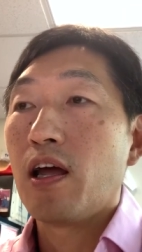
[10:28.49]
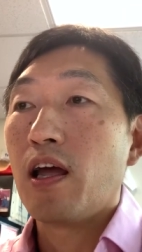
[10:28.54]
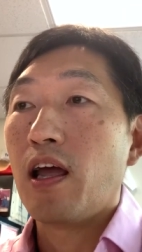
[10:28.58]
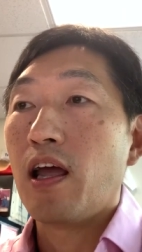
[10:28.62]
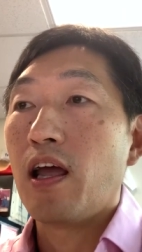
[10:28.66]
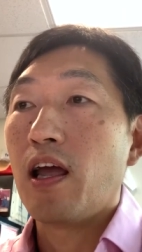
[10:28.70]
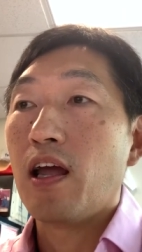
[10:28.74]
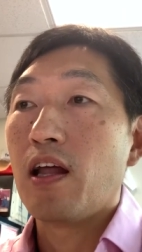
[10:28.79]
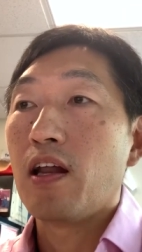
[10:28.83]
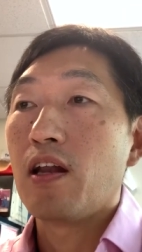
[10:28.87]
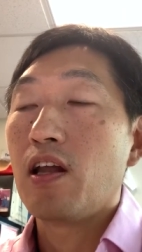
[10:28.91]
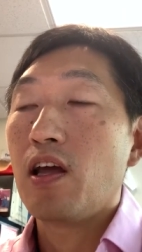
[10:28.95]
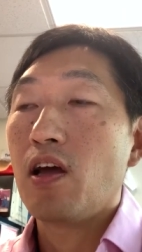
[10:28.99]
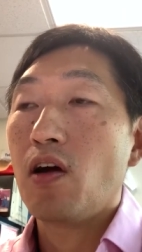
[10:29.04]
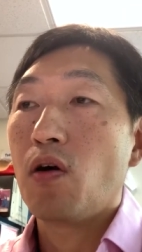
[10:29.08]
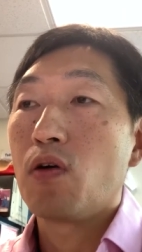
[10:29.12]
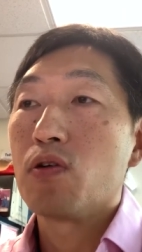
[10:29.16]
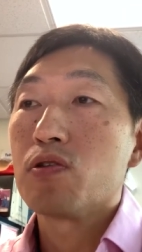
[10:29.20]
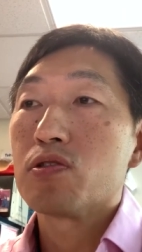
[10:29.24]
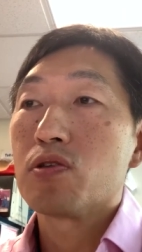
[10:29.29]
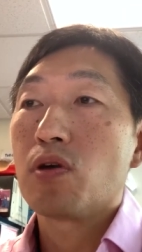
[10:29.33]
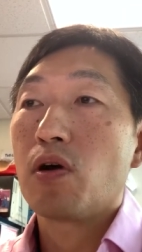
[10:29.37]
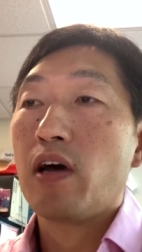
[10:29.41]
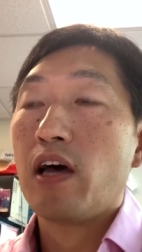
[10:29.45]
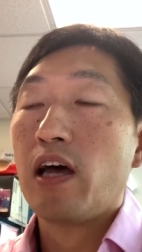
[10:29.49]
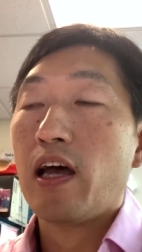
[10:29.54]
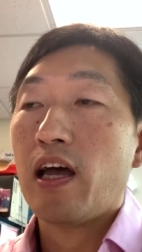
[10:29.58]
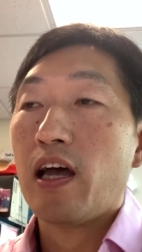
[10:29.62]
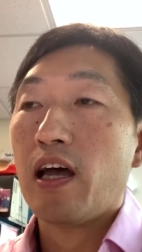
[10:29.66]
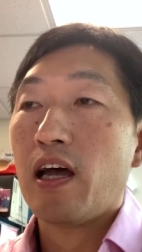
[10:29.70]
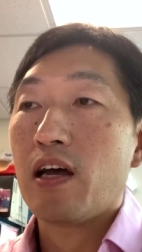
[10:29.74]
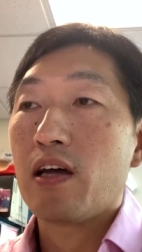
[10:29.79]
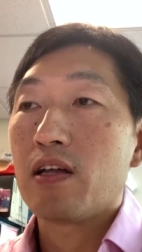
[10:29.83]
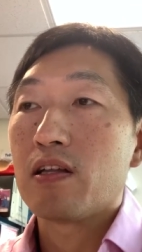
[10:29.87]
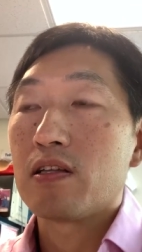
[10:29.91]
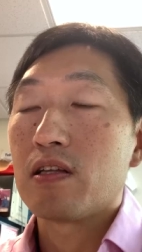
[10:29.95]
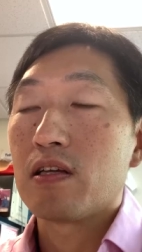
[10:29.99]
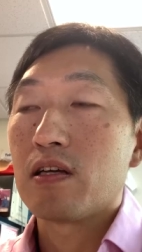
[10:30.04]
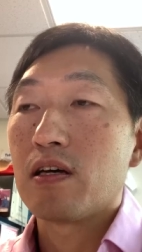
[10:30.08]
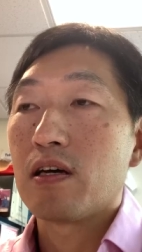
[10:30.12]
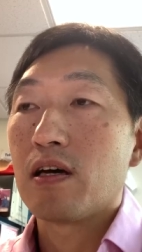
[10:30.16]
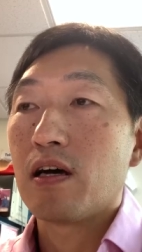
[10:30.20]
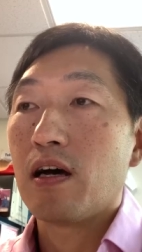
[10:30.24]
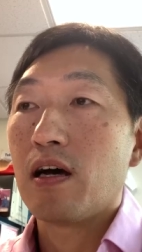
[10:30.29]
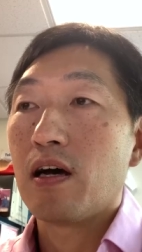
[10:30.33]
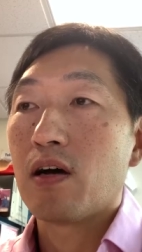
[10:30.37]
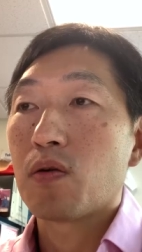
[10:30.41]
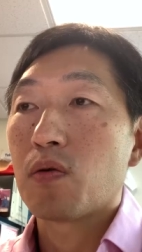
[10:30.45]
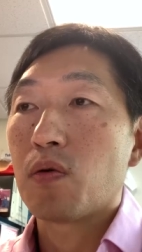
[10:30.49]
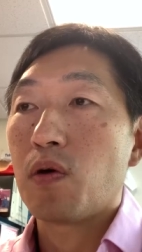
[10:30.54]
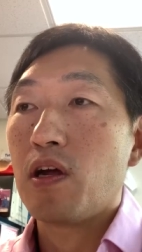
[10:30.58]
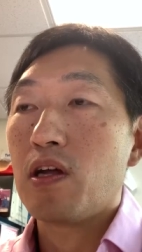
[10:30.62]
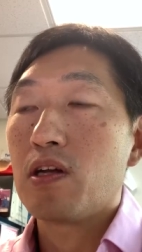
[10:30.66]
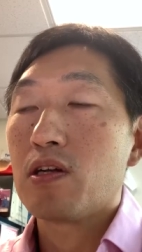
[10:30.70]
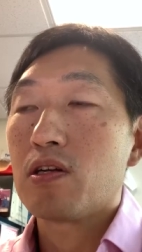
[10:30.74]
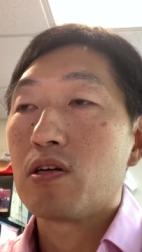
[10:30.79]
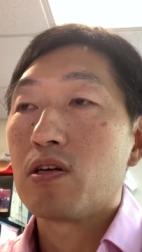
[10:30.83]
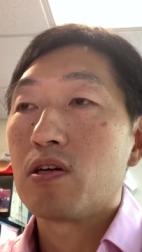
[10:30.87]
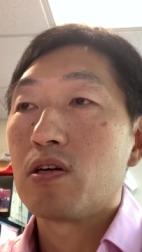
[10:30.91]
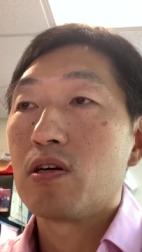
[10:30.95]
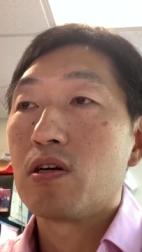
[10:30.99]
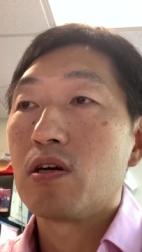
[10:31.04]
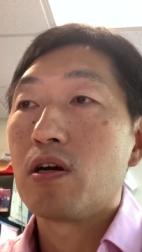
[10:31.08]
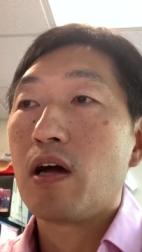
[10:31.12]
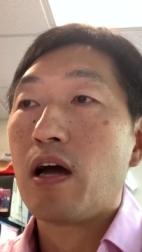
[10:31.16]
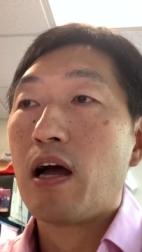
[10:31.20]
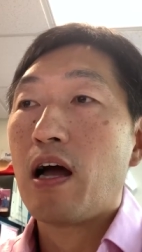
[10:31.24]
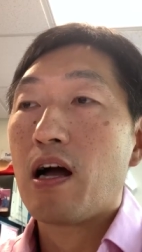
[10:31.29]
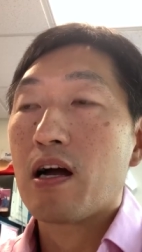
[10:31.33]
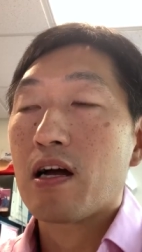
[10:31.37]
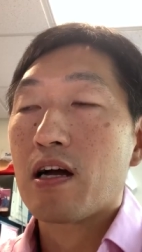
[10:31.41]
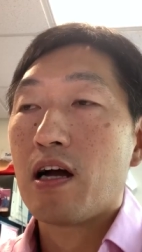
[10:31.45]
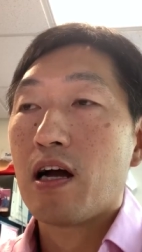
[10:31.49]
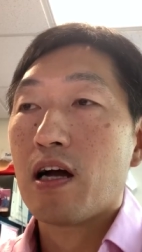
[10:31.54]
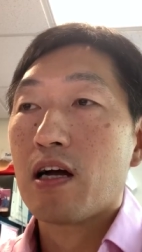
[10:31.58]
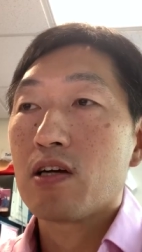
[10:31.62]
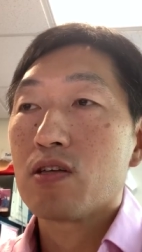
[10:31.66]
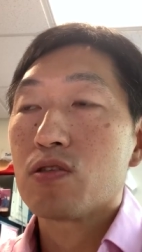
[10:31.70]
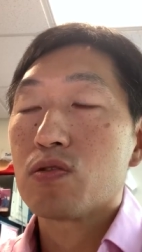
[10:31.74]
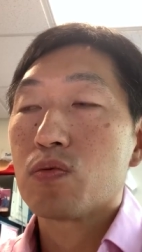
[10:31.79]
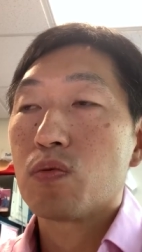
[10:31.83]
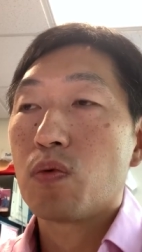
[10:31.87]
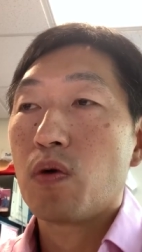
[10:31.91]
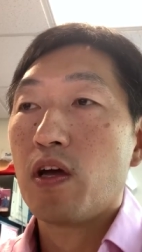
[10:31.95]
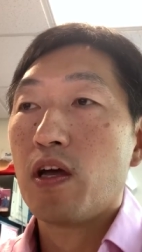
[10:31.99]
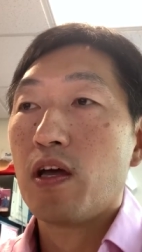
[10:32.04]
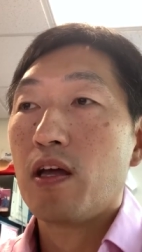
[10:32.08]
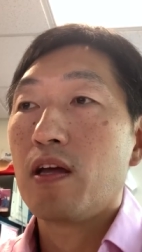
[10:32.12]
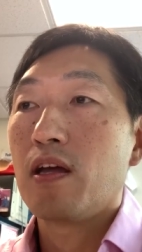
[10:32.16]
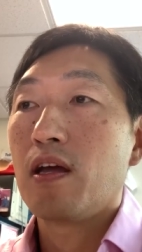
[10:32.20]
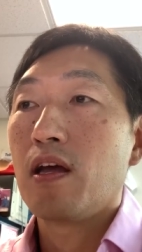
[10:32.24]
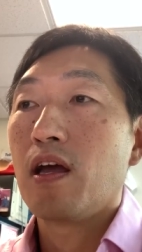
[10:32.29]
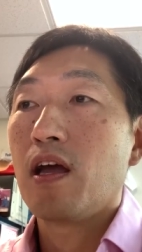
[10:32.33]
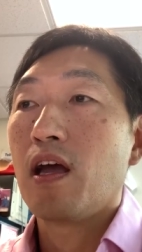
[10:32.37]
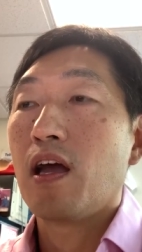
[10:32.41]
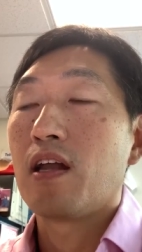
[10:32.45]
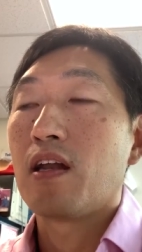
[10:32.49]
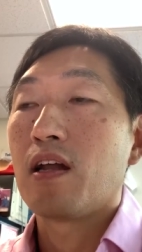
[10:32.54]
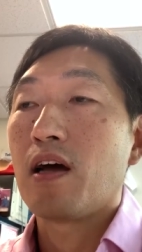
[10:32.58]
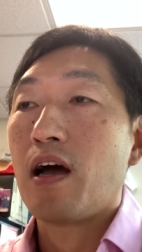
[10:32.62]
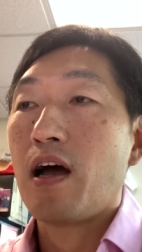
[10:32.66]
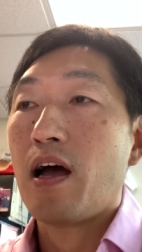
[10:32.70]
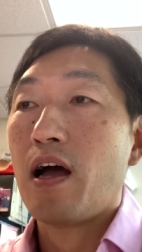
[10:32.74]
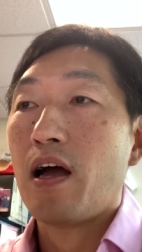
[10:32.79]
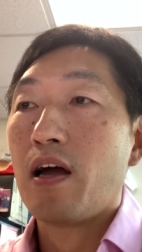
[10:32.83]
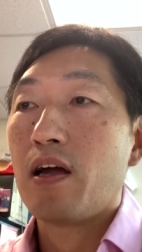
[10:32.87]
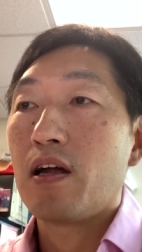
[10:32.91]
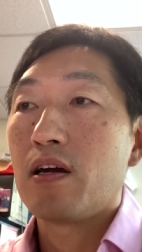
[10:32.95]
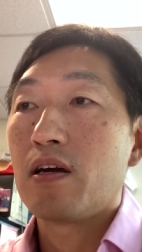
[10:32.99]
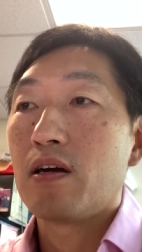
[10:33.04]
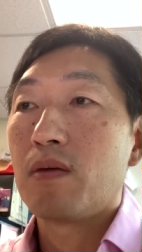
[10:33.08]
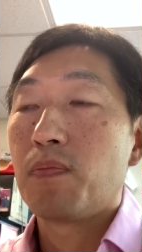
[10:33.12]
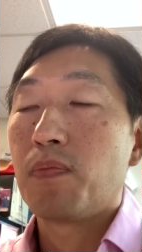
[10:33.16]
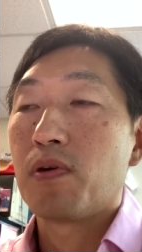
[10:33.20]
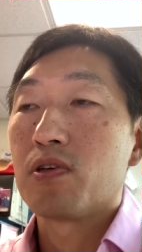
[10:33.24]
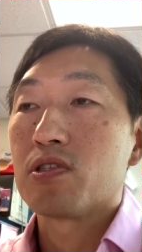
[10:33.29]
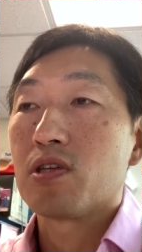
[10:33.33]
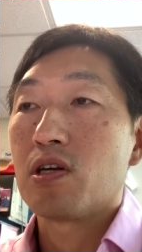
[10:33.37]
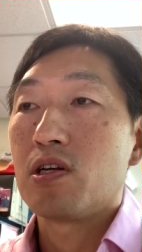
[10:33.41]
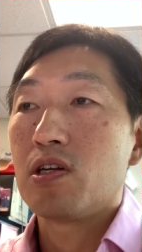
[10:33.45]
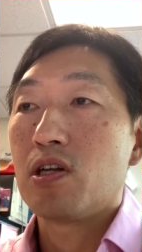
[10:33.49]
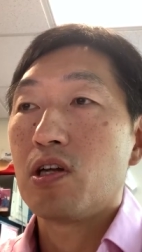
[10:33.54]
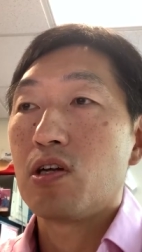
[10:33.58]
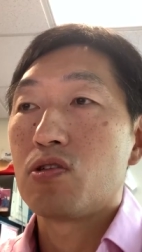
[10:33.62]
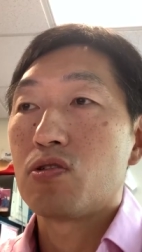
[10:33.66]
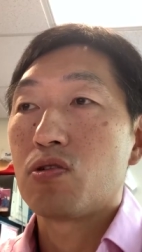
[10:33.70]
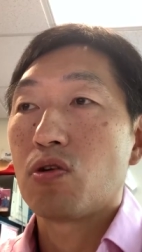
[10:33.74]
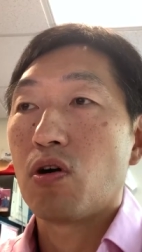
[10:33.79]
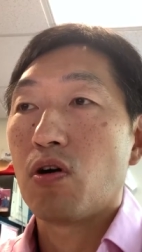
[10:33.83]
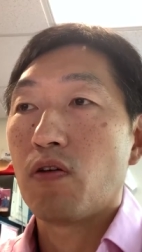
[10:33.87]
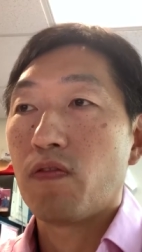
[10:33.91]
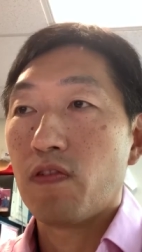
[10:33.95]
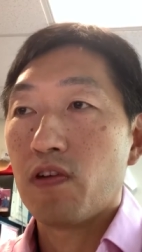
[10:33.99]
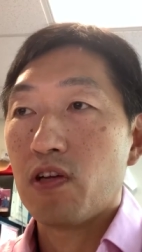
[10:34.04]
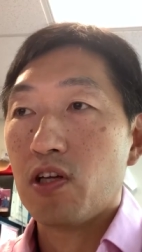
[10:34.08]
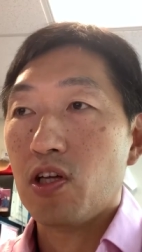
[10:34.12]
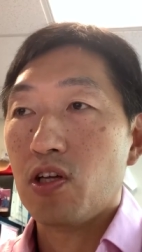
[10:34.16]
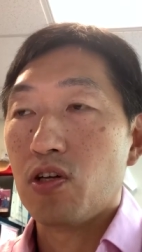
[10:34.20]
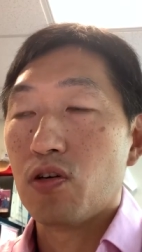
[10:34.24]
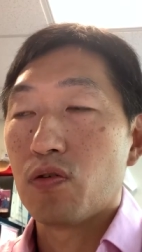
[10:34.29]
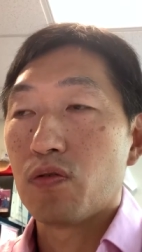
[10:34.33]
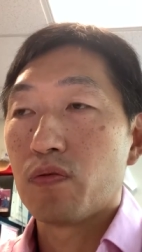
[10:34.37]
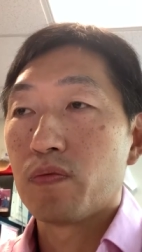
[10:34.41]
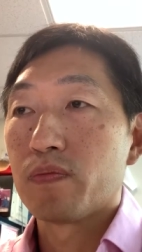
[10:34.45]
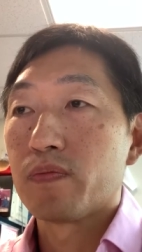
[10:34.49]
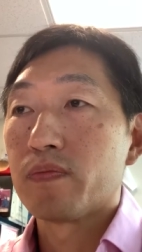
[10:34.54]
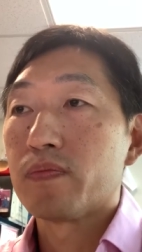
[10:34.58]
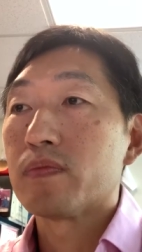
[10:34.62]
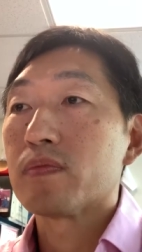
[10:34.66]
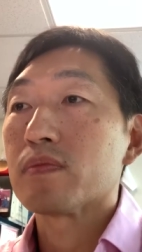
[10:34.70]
And they also had uh, a greater carcass weight and a higher percentage of yield.